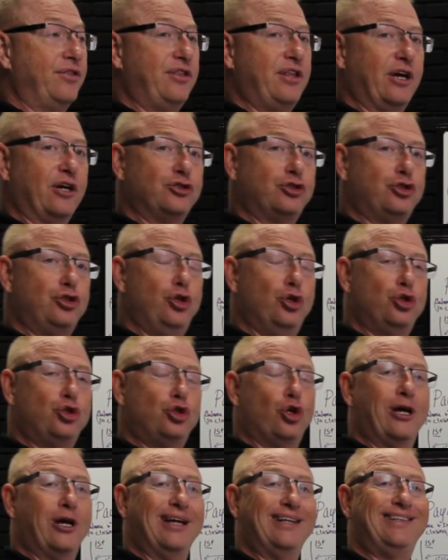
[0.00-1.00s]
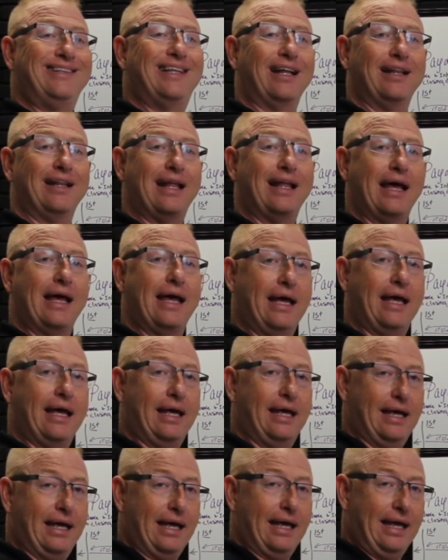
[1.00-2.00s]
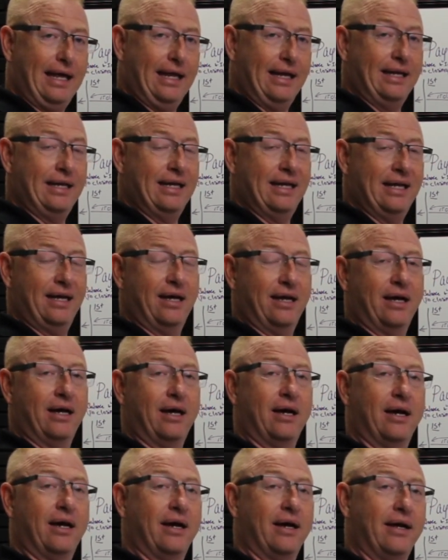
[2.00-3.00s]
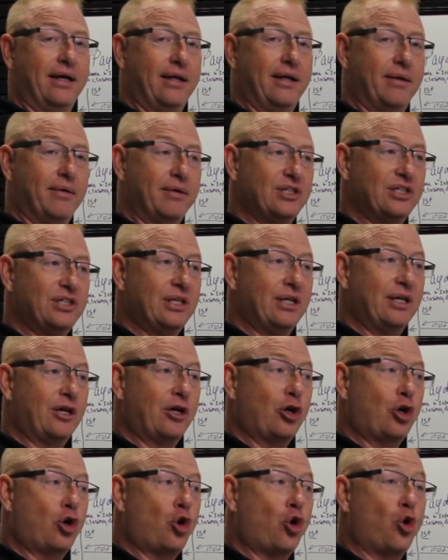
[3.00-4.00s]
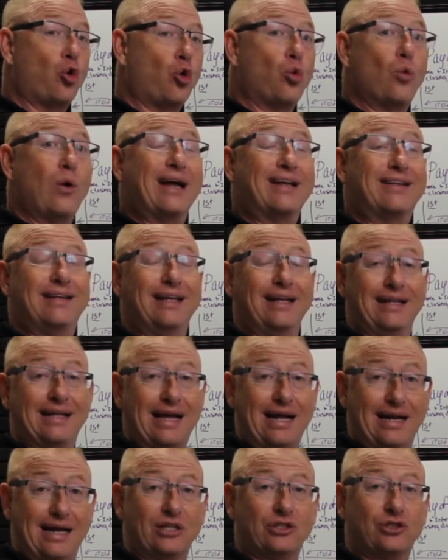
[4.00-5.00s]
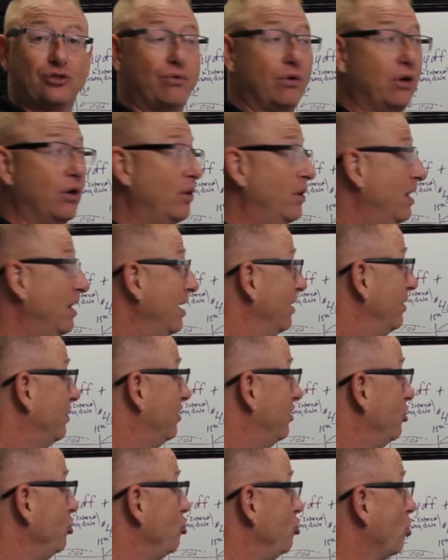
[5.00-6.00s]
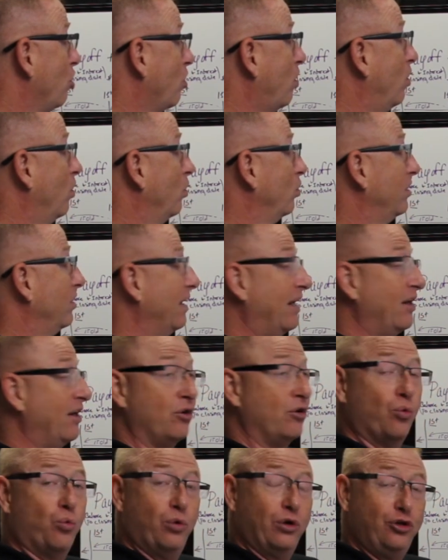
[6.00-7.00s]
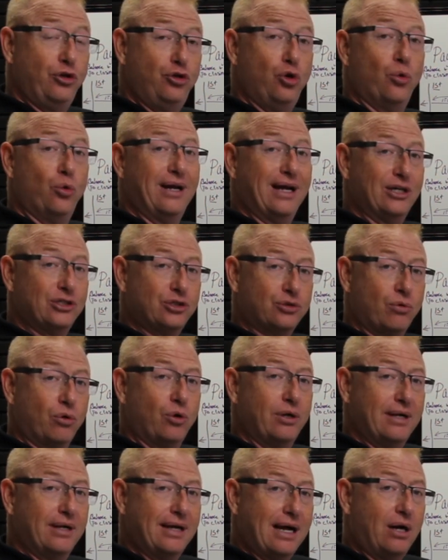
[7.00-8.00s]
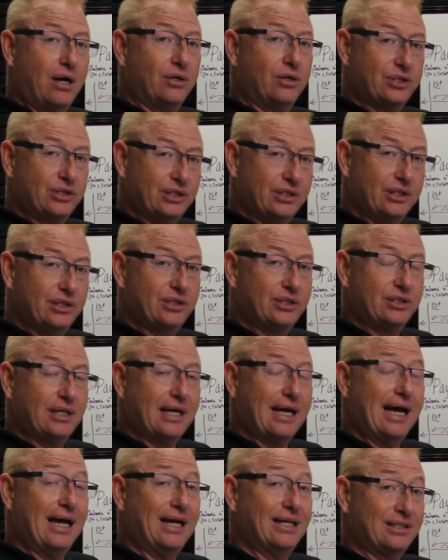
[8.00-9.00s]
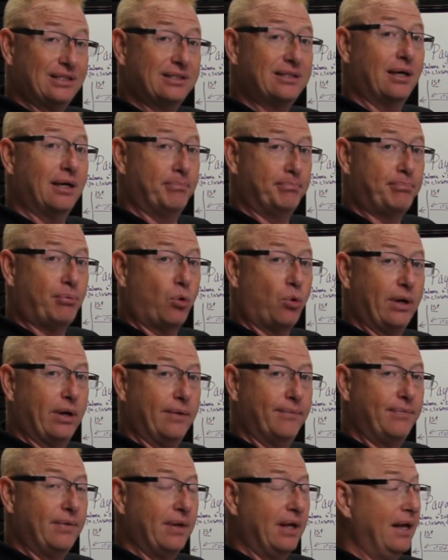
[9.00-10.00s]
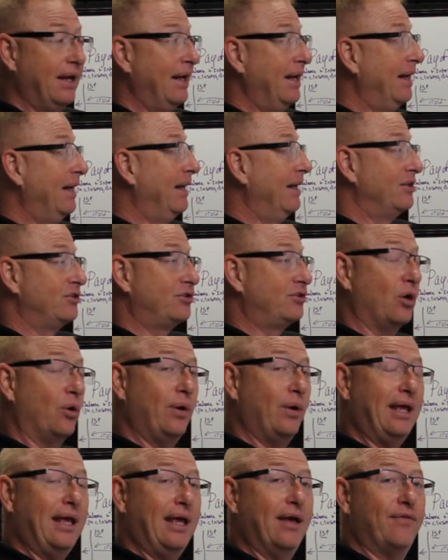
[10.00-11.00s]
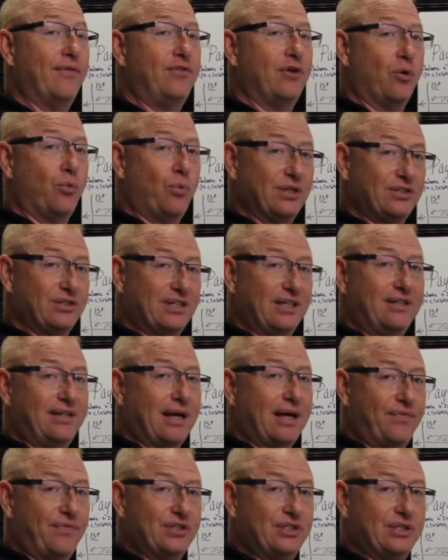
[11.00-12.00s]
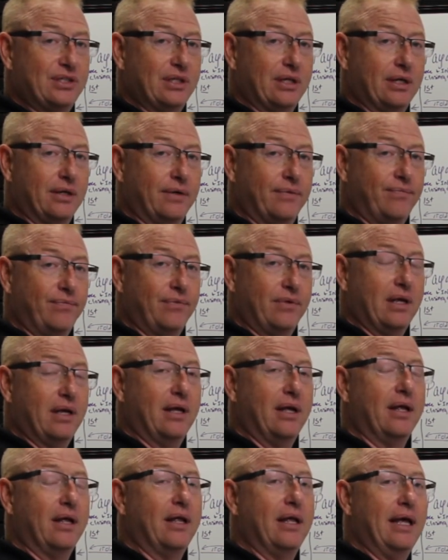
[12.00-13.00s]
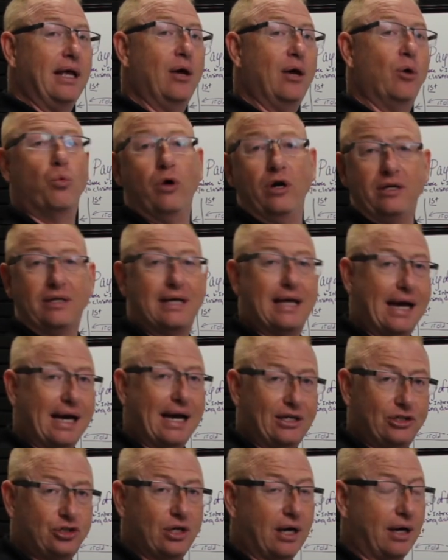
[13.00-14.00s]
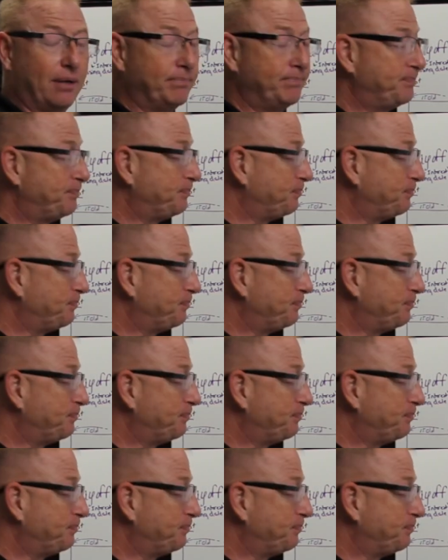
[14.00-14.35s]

there's usually a delay in correcting that escrow. Your old lender would do an escrow analysis at some point. So if there was a deficit, it would catch up.